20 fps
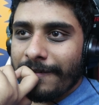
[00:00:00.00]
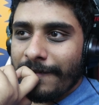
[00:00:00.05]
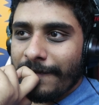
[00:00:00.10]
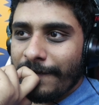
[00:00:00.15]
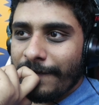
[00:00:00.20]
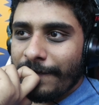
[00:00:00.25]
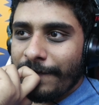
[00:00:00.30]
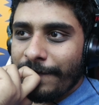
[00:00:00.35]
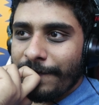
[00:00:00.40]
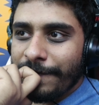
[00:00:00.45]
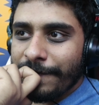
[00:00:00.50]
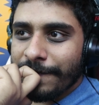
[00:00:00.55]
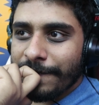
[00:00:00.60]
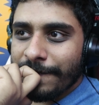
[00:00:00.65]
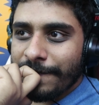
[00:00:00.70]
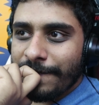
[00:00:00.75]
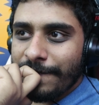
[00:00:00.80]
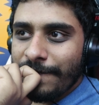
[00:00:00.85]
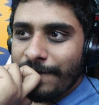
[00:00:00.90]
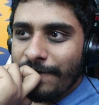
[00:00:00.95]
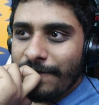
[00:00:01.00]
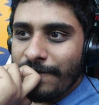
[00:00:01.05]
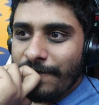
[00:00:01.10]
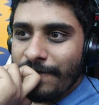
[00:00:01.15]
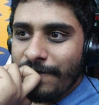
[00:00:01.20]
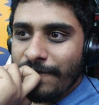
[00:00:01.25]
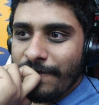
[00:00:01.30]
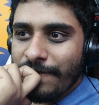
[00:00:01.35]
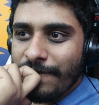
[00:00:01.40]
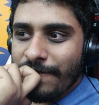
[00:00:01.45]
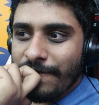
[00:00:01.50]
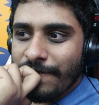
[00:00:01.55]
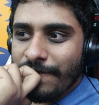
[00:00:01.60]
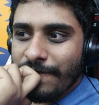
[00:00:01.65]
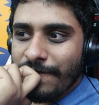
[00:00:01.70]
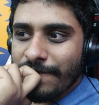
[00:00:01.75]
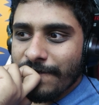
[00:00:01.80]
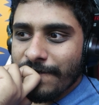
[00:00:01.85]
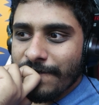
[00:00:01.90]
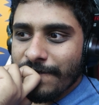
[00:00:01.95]

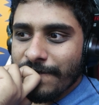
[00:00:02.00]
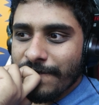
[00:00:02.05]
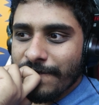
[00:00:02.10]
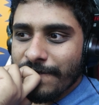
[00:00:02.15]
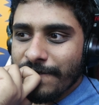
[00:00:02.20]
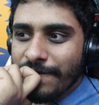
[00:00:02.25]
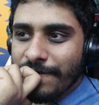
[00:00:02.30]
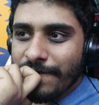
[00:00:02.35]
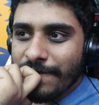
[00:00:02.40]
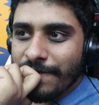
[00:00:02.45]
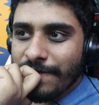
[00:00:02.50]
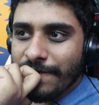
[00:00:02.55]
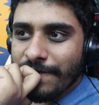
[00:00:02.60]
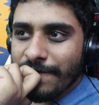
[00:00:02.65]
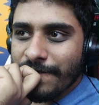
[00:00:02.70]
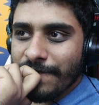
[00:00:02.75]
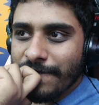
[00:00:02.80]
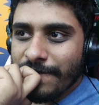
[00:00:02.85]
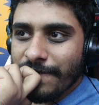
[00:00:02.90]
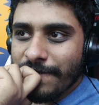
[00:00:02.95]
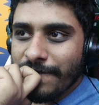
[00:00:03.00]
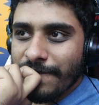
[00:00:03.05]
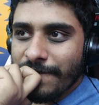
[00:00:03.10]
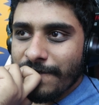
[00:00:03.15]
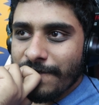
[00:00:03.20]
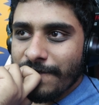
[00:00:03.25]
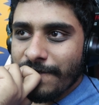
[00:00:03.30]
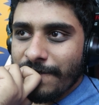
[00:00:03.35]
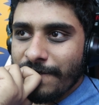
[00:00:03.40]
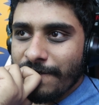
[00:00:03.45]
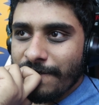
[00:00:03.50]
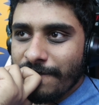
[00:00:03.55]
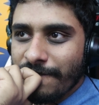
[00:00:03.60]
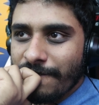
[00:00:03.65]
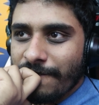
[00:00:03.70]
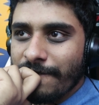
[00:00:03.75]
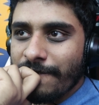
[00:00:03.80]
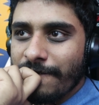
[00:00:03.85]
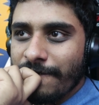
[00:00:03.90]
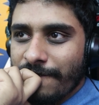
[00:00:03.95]

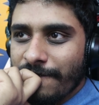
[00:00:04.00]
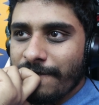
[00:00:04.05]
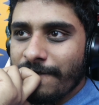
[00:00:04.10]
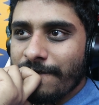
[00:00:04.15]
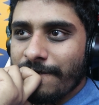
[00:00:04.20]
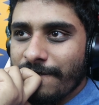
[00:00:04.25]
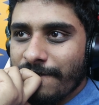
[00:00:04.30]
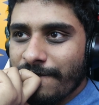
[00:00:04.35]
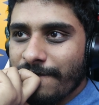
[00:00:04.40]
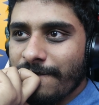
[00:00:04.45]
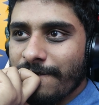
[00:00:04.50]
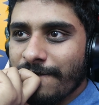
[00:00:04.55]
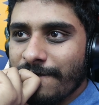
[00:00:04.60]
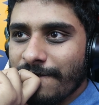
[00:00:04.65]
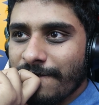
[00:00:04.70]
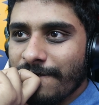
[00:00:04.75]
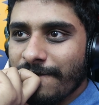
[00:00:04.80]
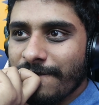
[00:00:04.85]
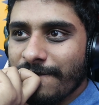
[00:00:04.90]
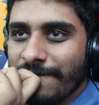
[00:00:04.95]
Nobody speaks.